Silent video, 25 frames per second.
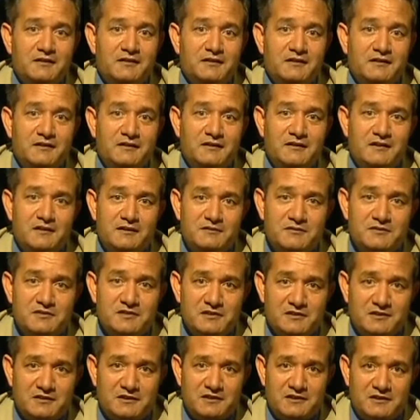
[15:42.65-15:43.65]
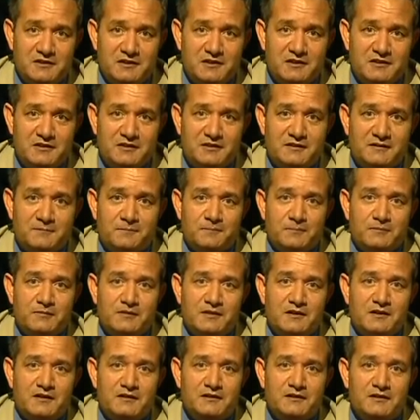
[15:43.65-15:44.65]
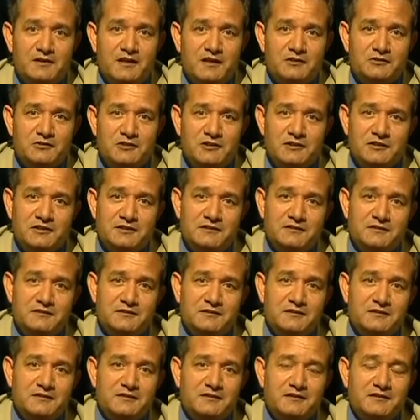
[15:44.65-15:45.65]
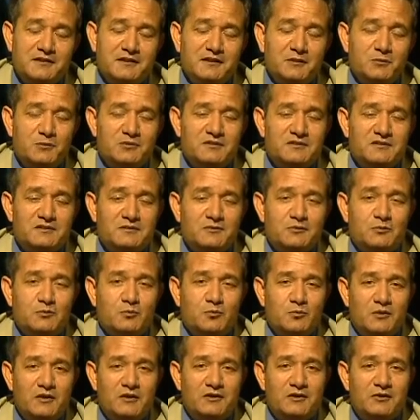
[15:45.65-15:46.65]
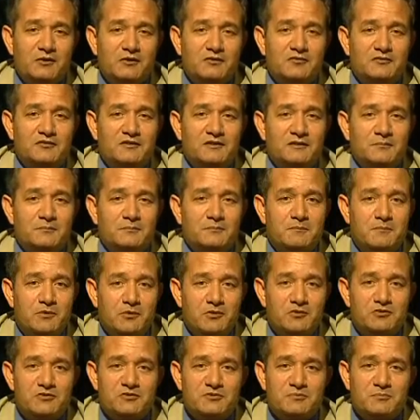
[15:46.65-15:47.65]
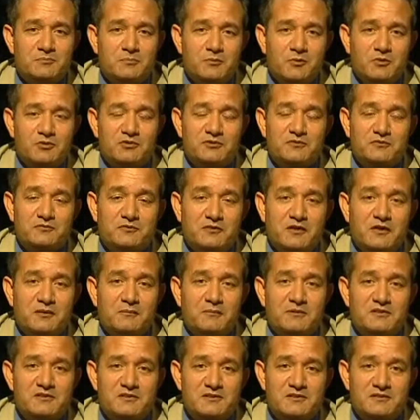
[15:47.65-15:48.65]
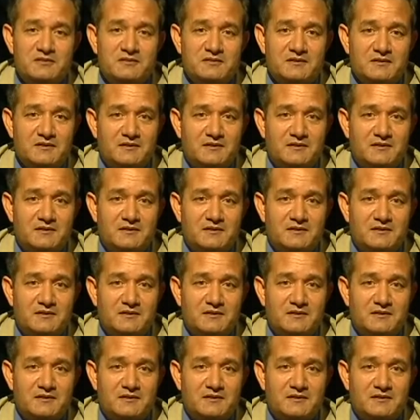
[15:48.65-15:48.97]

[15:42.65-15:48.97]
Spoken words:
He lives in Iraq. Actually, he was one of the most famous